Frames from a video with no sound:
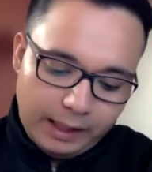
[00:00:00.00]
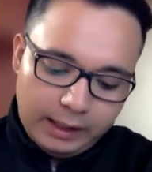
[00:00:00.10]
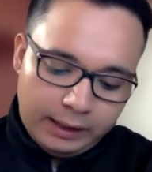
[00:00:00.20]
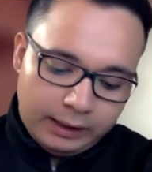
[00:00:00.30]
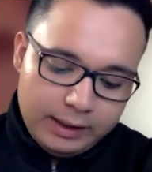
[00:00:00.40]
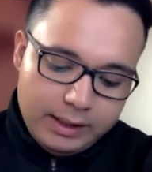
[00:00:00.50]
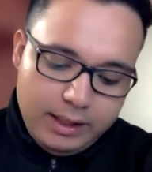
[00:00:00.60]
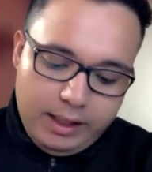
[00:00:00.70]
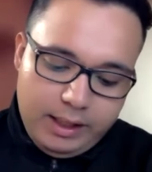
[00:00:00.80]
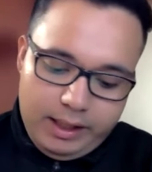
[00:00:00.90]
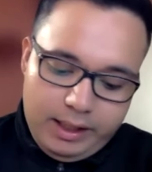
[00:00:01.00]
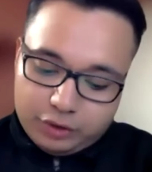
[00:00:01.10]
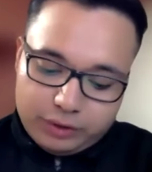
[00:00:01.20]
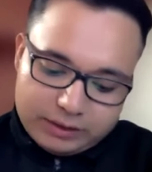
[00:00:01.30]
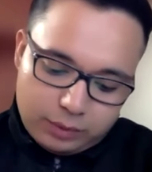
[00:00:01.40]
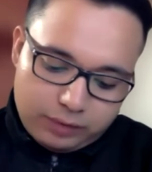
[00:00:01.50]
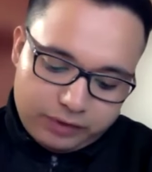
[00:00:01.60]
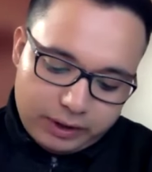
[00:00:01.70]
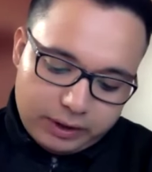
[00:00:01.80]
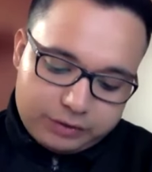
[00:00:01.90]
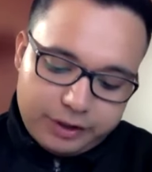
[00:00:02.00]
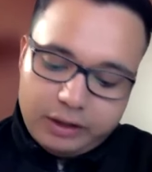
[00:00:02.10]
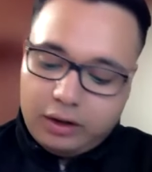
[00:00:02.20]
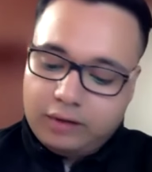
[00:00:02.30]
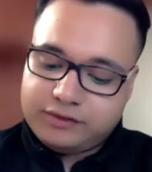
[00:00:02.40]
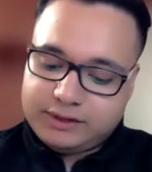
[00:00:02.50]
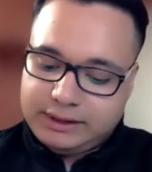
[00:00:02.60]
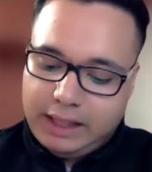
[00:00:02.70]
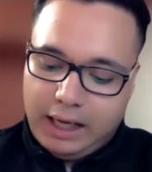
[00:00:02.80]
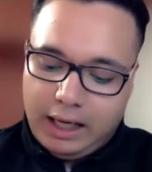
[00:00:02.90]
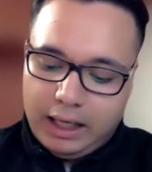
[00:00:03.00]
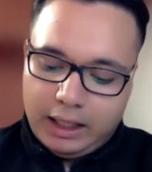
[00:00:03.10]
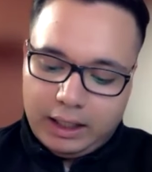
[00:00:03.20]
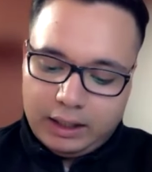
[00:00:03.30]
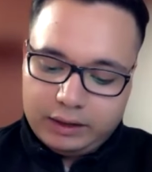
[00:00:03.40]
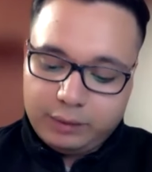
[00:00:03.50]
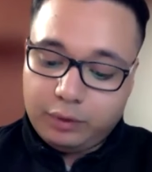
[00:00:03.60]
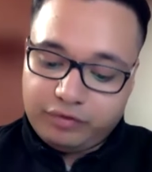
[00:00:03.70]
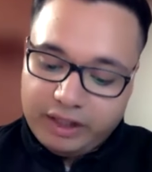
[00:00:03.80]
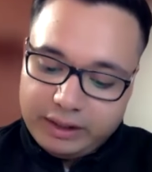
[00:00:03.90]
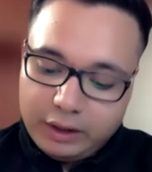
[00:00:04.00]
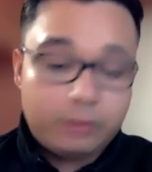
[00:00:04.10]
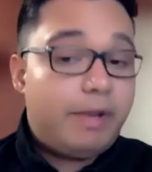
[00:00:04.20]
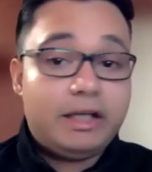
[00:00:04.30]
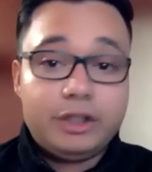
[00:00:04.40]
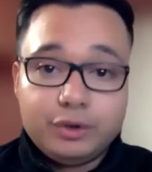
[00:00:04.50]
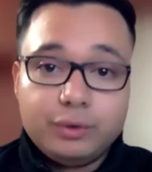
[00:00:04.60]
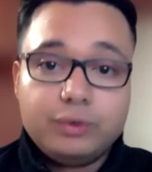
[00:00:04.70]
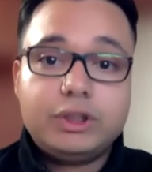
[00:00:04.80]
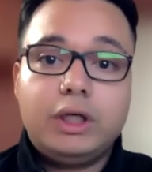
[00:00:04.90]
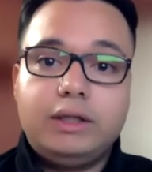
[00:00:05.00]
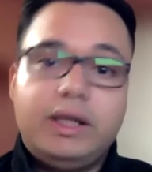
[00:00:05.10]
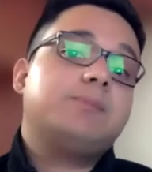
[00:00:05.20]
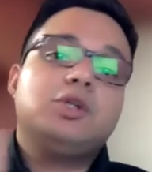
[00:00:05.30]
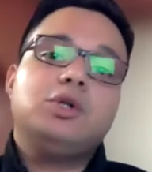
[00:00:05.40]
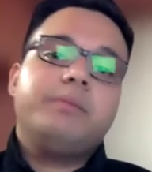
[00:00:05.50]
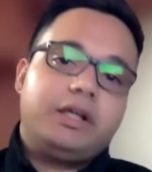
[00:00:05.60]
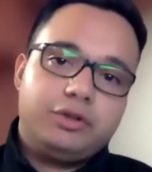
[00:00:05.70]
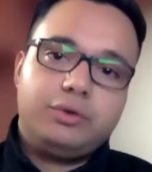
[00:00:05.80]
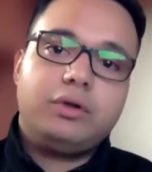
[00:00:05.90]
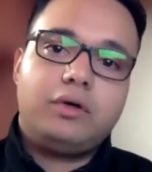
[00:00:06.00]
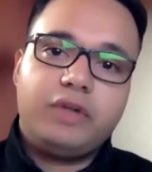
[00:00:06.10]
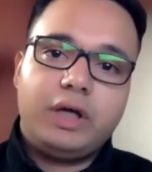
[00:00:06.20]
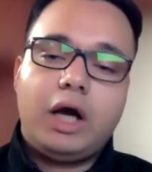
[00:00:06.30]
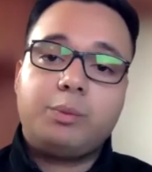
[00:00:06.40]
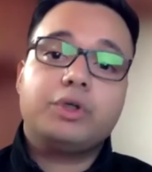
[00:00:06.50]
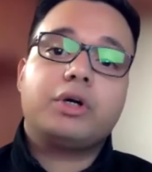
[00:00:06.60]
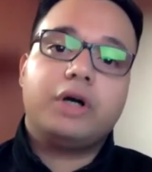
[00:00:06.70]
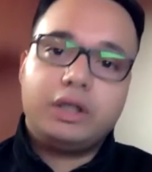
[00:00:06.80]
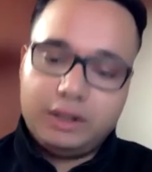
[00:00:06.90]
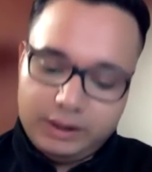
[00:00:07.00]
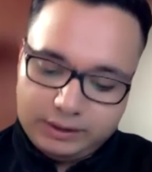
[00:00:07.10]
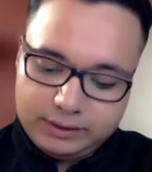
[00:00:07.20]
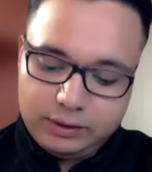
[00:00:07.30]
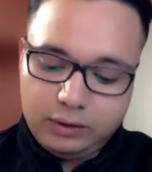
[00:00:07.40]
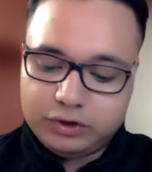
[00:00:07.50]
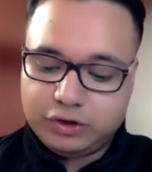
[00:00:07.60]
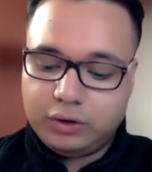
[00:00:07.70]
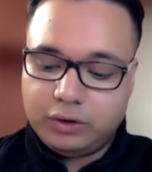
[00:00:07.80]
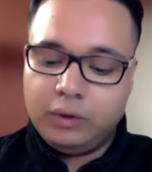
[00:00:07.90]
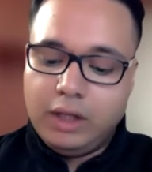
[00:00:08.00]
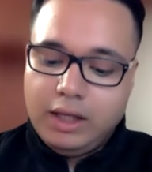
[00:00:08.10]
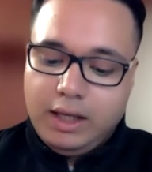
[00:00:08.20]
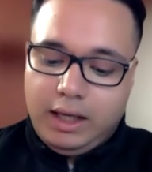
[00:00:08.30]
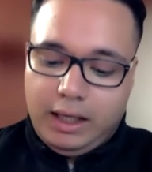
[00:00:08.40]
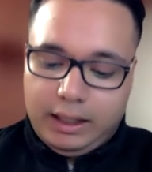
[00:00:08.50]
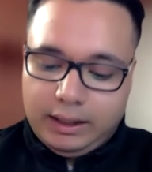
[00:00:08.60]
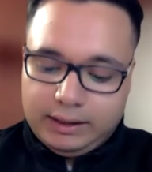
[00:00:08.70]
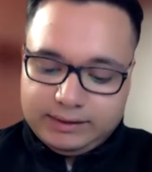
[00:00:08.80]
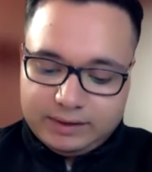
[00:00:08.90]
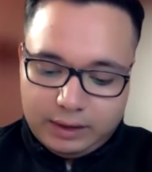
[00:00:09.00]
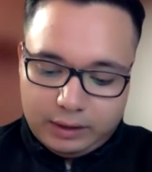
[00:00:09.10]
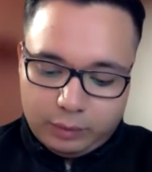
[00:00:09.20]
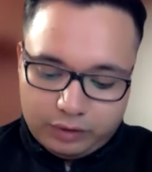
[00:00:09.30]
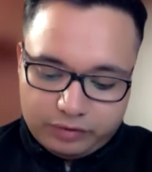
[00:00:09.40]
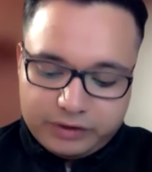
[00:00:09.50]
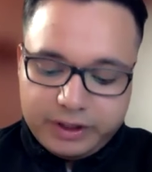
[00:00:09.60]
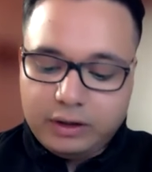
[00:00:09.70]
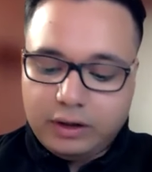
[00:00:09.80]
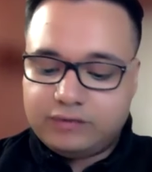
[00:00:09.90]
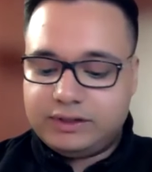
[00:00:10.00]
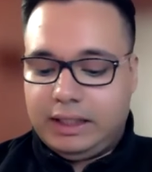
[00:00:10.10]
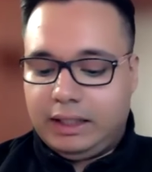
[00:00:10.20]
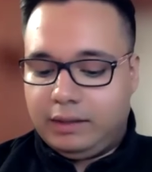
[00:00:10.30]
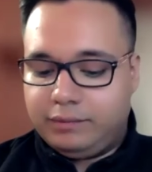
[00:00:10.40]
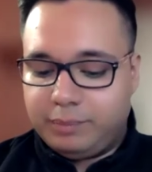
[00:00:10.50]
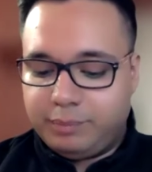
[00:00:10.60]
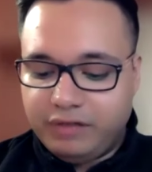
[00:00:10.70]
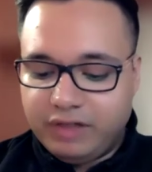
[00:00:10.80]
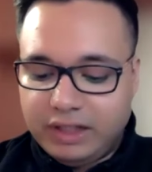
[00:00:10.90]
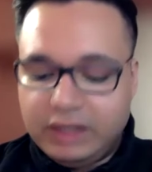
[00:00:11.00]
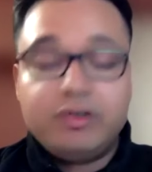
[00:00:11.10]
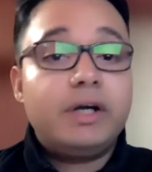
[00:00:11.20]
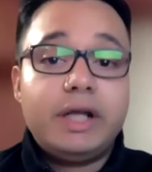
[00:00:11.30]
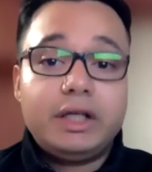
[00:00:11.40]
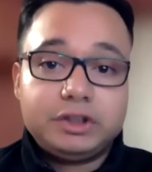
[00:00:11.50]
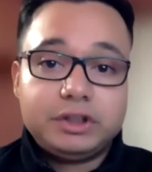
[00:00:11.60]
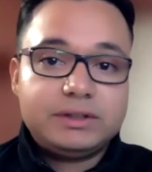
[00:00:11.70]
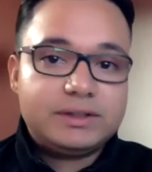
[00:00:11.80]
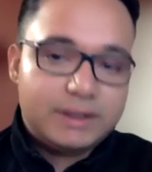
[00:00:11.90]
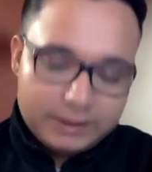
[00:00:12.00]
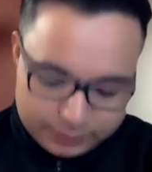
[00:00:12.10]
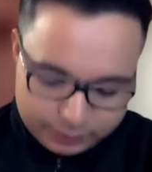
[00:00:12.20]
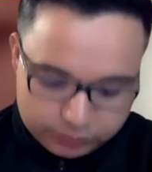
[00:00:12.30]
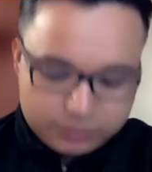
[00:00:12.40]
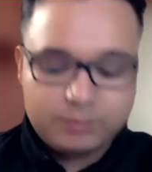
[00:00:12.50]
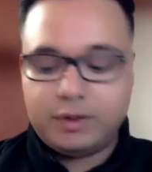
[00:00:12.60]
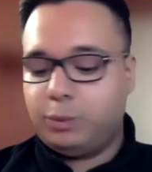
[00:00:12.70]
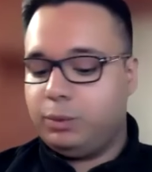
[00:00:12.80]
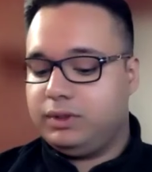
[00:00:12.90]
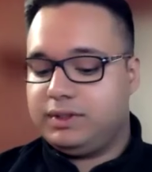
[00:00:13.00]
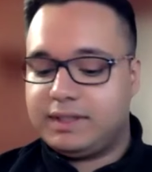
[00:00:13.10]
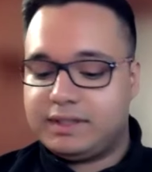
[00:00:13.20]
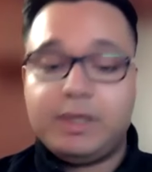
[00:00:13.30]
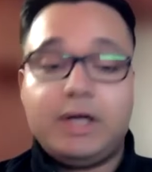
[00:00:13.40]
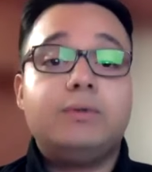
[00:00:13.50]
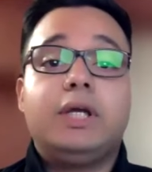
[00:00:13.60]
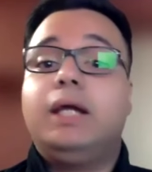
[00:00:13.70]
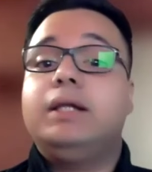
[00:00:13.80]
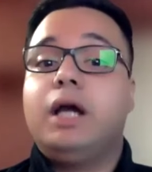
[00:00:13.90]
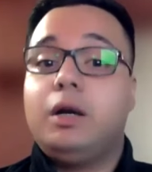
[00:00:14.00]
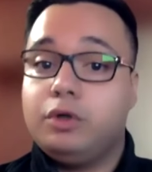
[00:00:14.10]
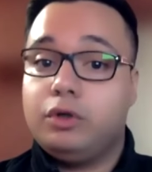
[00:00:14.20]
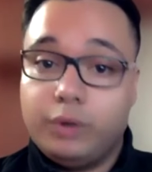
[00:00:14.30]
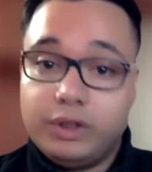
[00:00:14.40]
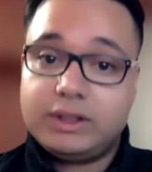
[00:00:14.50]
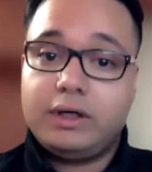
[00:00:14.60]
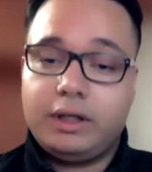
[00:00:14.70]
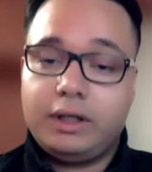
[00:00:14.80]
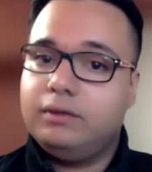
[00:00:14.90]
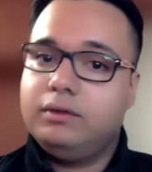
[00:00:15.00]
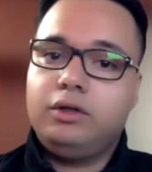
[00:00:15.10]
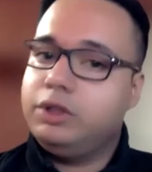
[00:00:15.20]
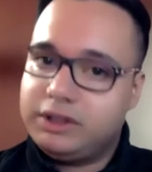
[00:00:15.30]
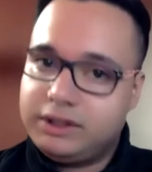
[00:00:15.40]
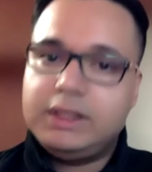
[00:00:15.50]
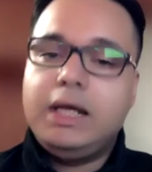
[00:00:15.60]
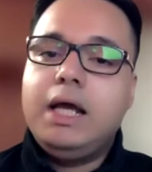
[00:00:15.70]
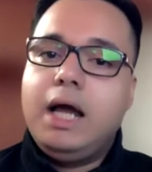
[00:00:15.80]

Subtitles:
And so that's one of the trade-offs that we'll find out. The absolute magnitude of the output current is also one of the trade-offs. The PVT variations is also something we will discuss about, and the output noise current. The noise